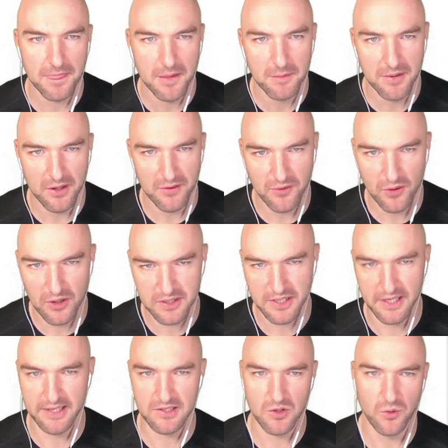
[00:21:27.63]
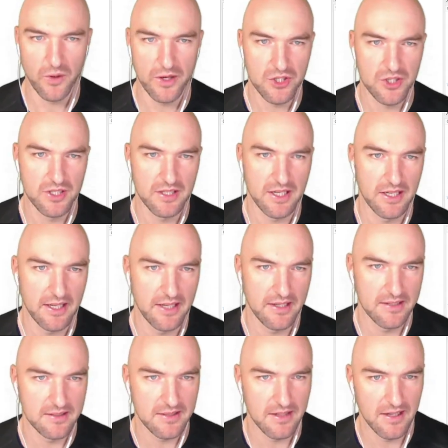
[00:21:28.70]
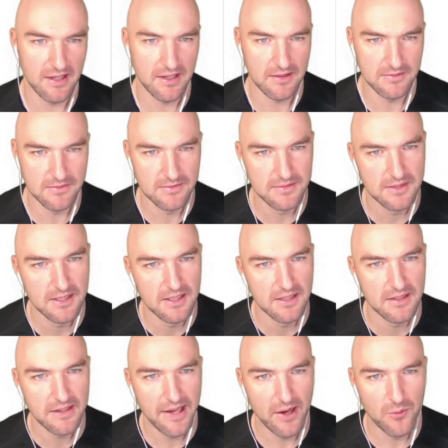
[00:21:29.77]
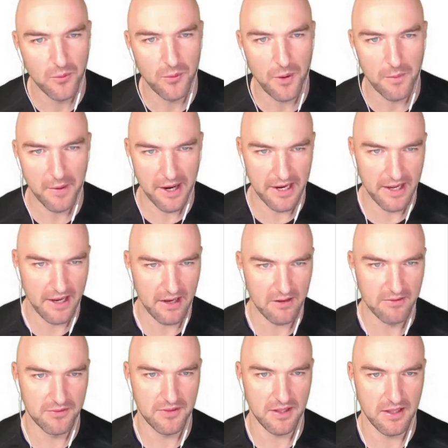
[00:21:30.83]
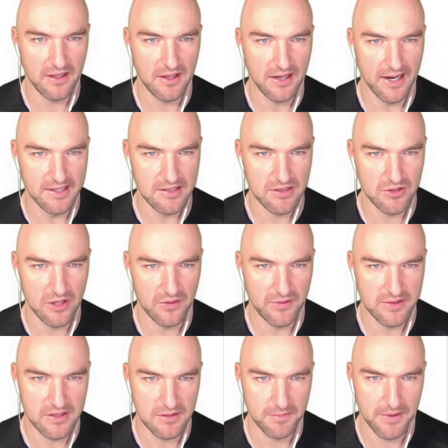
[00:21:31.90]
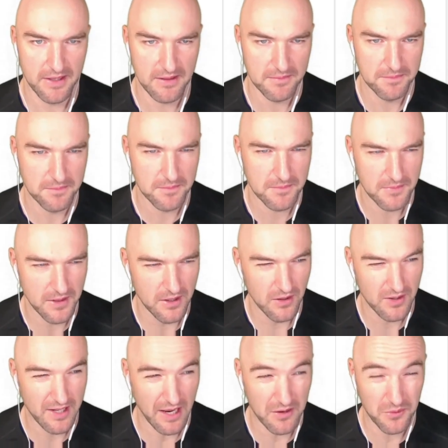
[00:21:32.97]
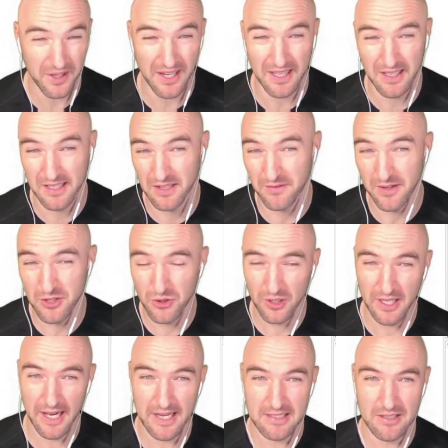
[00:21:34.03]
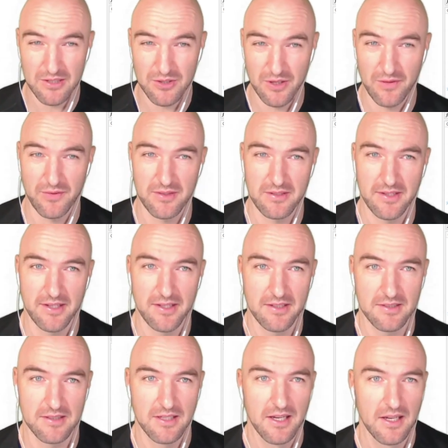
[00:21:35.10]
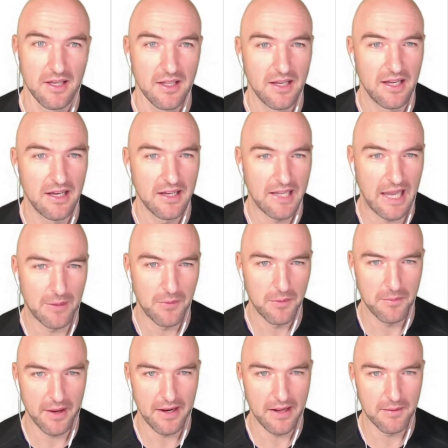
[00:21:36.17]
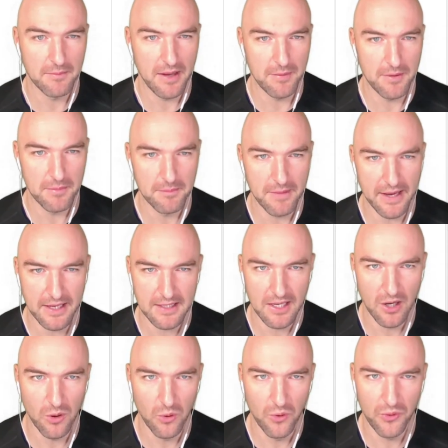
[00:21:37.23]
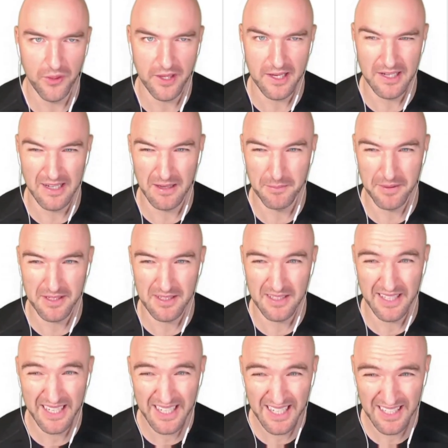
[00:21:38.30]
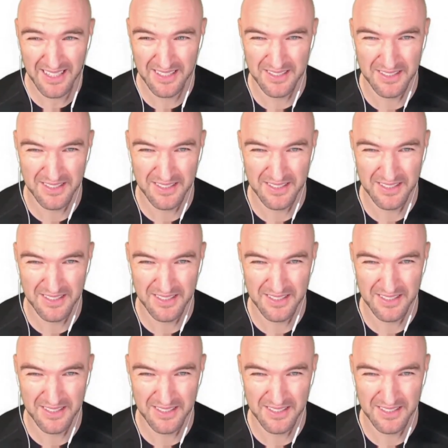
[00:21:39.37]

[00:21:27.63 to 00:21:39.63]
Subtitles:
But of course the next question then is, yeah, we might have the isosurfaces, but can we get individual isosurfaces? Can we maybe make the whole thing a little bit cleaner?